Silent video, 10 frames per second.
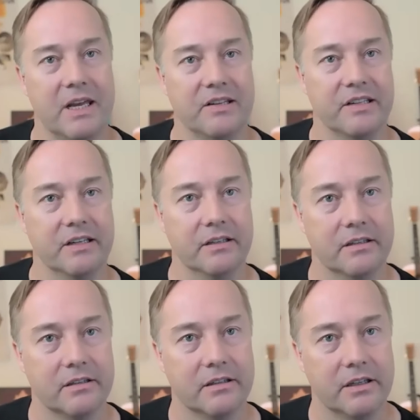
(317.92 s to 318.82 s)
amazing
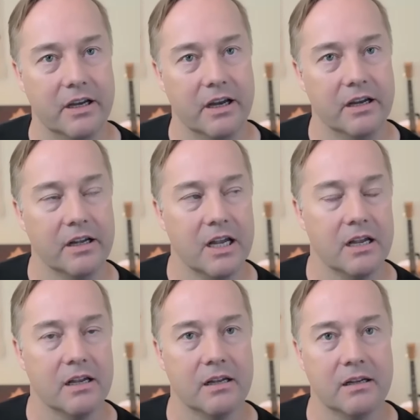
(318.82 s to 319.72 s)
checking. Yeah, we just
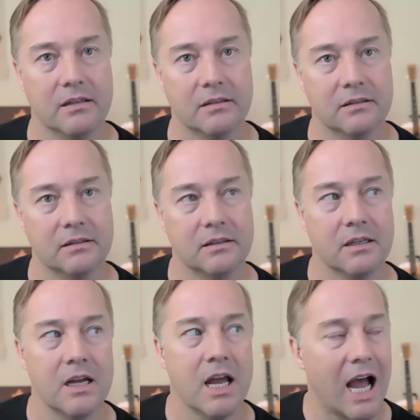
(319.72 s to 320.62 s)
bypass them
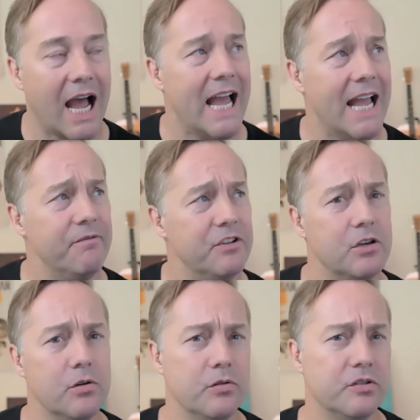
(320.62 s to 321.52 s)
altogether. I, so I've
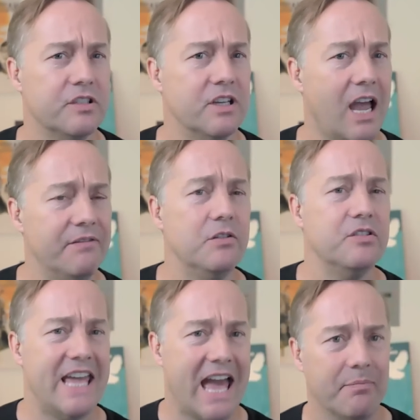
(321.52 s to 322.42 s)
used I, have
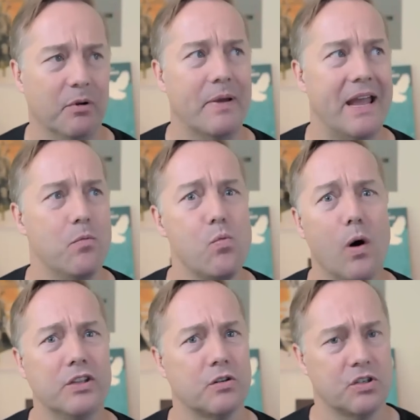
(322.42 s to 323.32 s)
used the Apple Pay
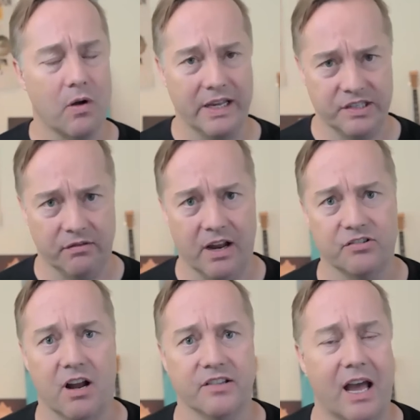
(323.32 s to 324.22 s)
once or twice in
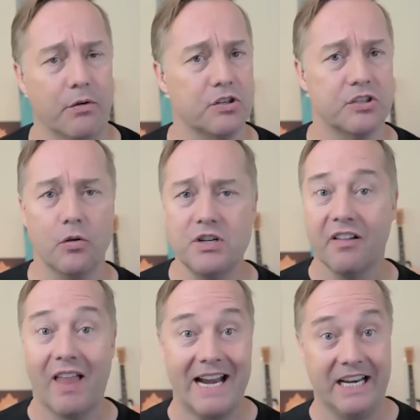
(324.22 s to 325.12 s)
restaurants. I was so
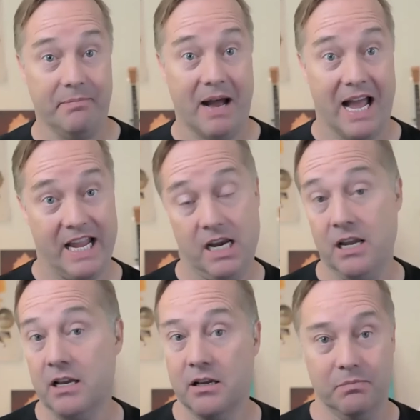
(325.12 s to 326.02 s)
delighted by
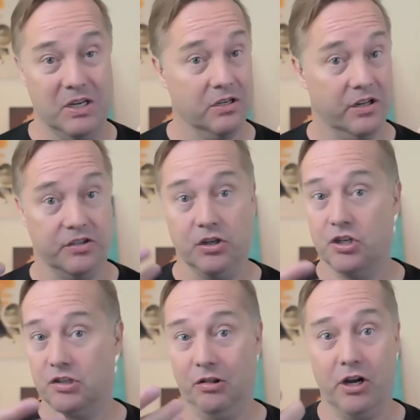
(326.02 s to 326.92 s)
it because
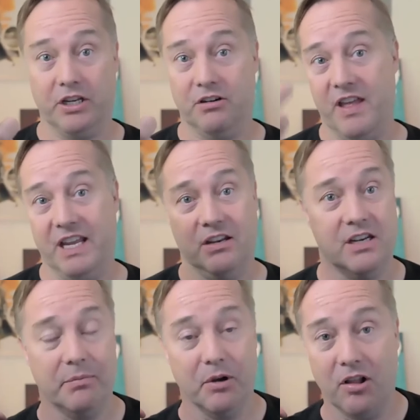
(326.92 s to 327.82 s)
you just look at your thing,
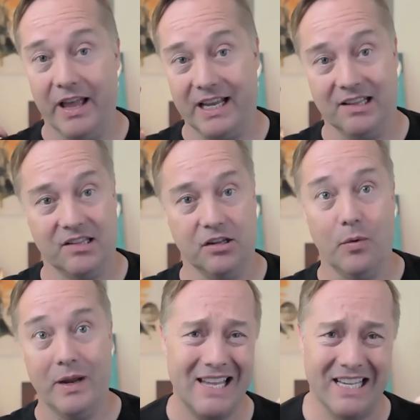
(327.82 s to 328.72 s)
you double yeah. click. It's
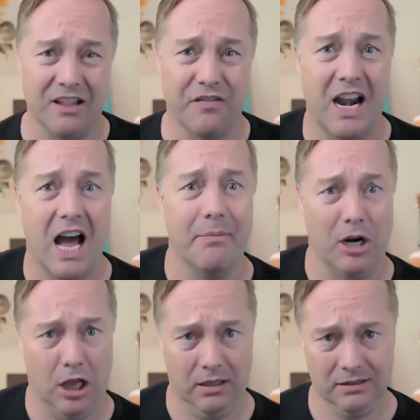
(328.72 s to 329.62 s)
so easy. It's
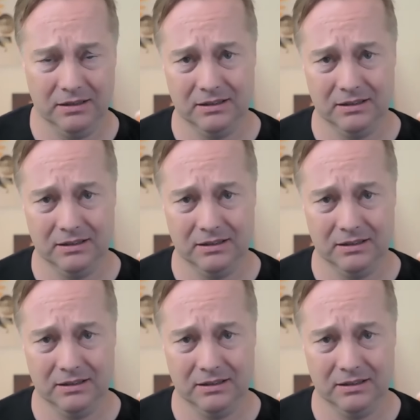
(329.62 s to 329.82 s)
phenomenal.